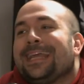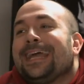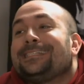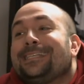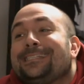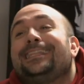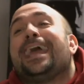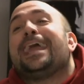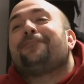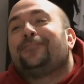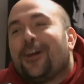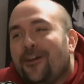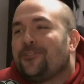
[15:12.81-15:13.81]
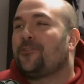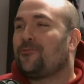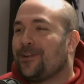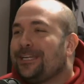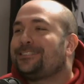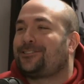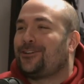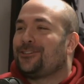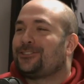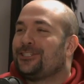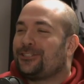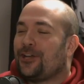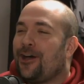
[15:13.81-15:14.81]
guess is they've done the research
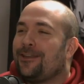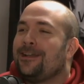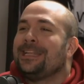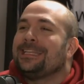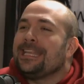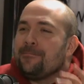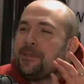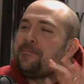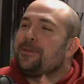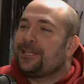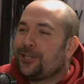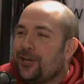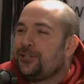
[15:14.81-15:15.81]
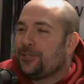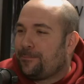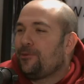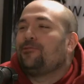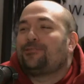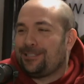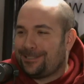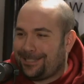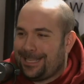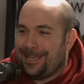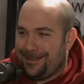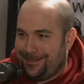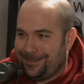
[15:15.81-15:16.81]
and thought, let me be good to Boosie's
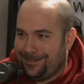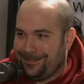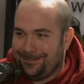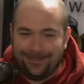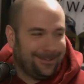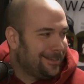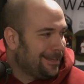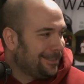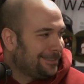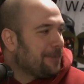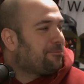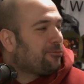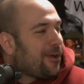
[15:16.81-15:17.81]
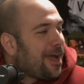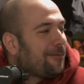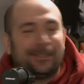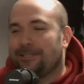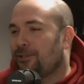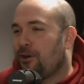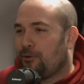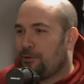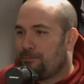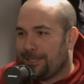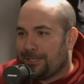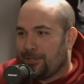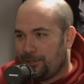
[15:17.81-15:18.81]
kids. They probably know to
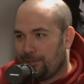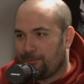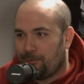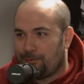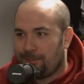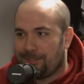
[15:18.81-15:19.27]
be good to Boosie's